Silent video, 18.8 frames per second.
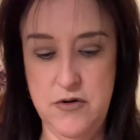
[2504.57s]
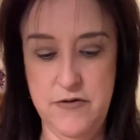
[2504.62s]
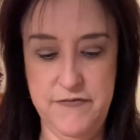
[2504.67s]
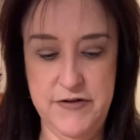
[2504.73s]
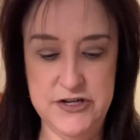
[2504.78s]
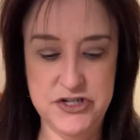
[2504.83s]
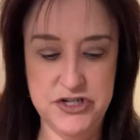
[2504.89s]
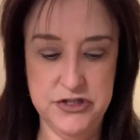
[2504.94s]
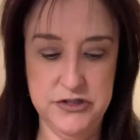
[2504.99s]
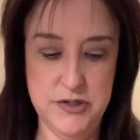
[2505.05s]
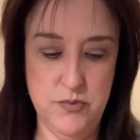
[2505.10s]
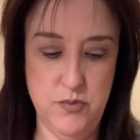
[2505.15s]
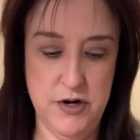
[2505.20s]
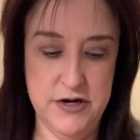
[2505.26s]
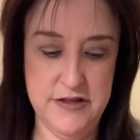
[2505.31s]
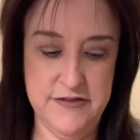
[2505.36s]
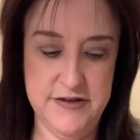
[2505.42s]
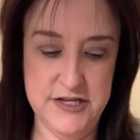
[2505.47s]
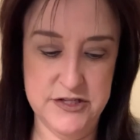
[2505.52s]
eventually
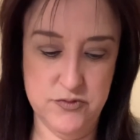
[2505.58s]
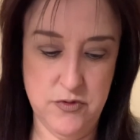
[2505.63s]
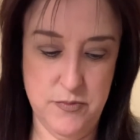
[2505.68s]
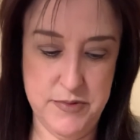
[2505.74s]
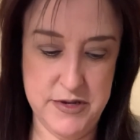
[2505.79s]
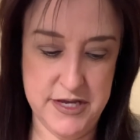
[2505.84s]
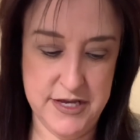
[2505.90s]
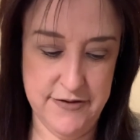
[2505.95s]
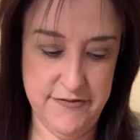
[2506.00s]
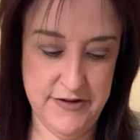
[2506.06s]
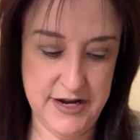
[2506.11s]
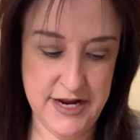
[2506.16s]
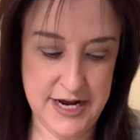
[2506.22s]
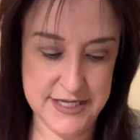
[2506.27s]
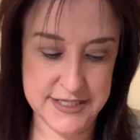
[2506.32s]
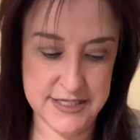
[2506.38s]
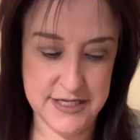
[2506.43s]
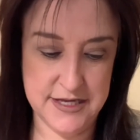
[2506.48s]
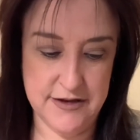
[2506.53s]
one of these will be given
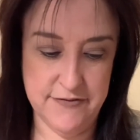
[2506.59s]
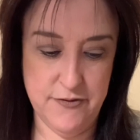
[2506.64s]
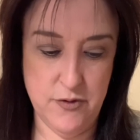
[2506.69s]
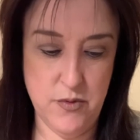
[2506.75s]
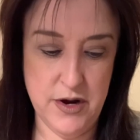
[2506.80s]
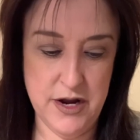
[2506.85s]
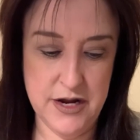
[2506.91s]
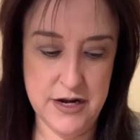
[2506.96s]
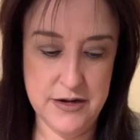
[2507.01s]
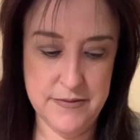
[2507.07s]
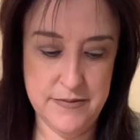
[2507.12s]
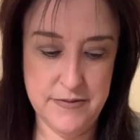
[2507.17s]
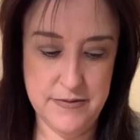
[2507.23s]
as a giveaway.